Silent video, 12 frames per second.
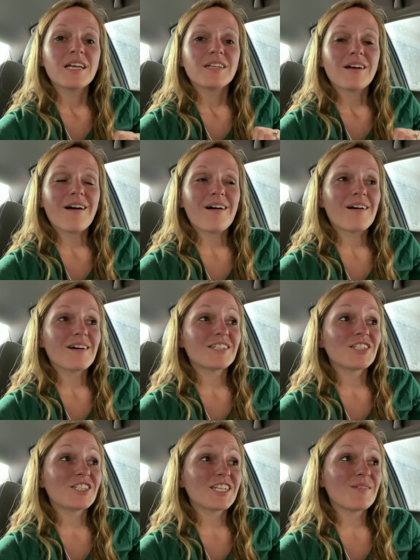uh,
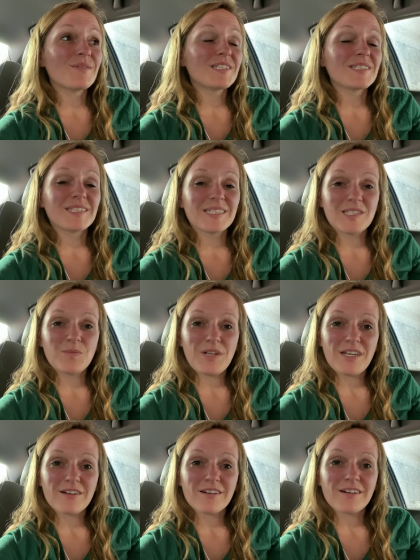she was the
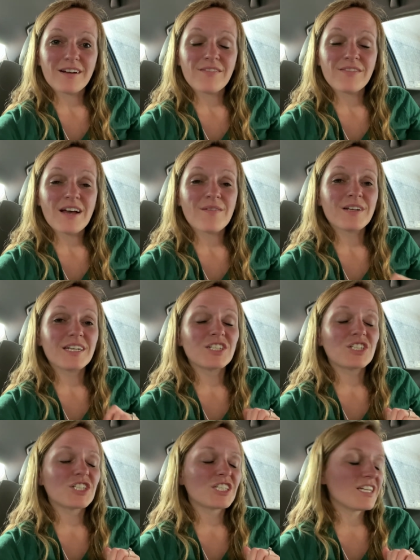speaker of that one
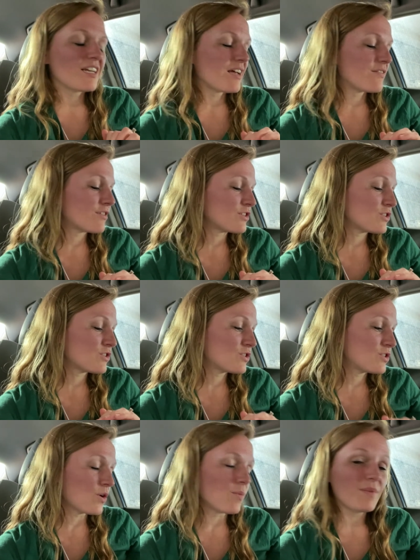and she gave
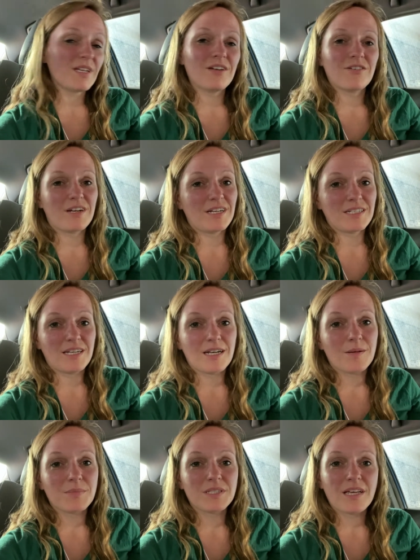so many great
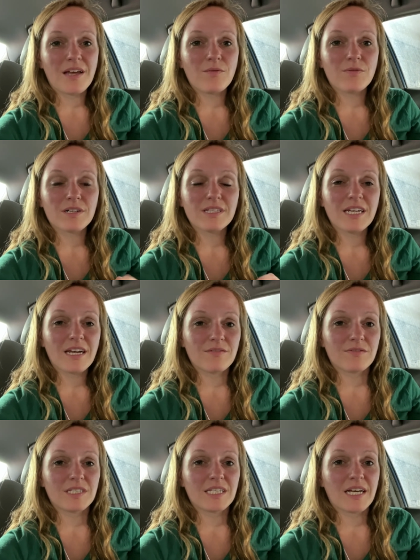tips and really
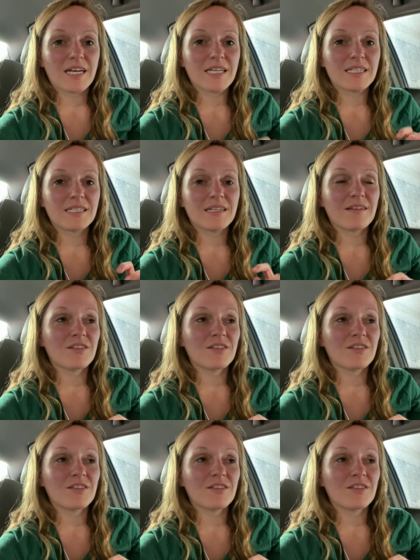emphasized